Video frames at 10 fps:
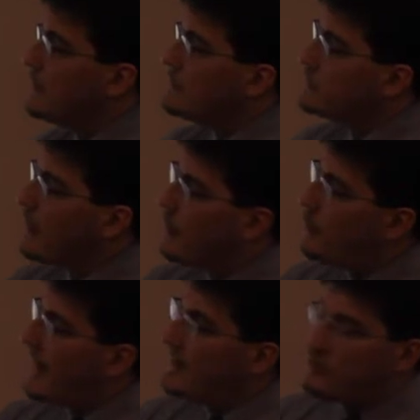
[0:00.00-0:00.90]

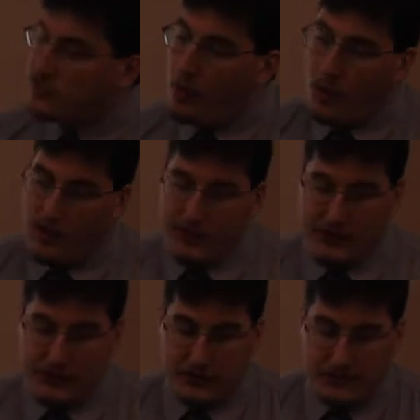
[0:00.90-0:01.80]
So a
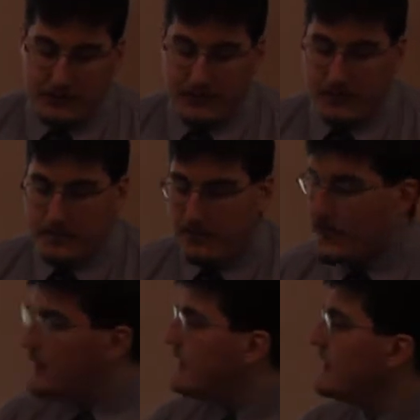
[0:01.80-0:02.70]
source
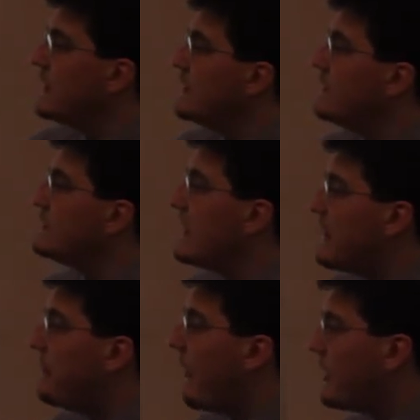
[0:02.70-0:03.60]
is
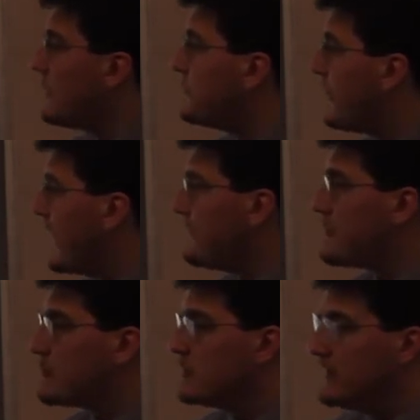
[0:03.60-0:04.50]
a part of the plant
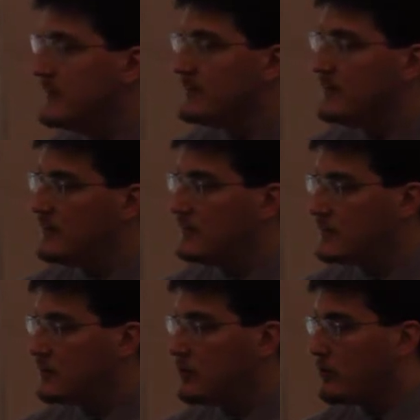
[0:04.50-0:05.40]
that releases
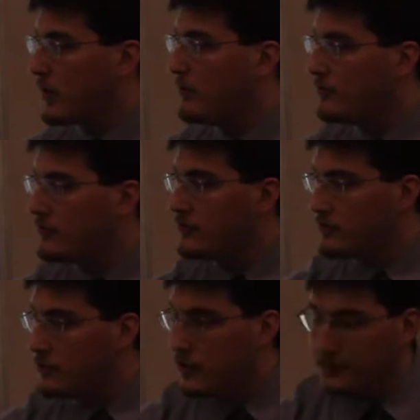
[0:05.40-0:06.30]

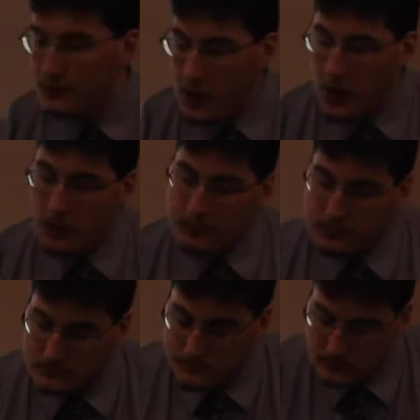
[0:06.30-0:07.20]
sucrose to the phloem,
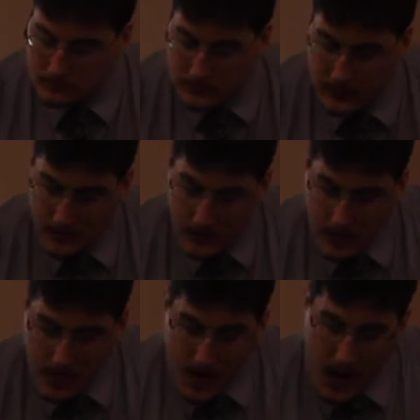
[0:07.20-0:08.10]

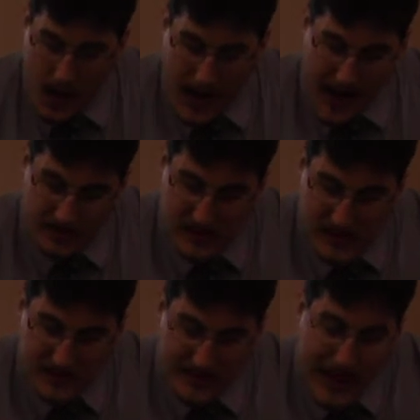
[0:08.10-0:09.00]
uh, and the
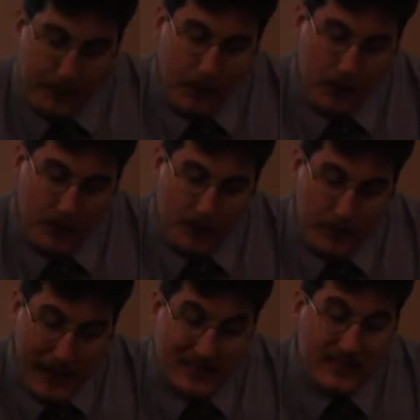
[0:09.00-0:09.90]
example, the
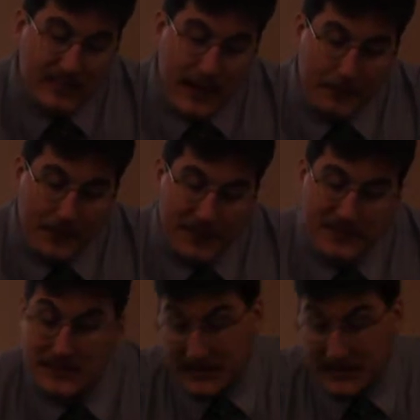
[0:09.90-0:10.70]
best example is the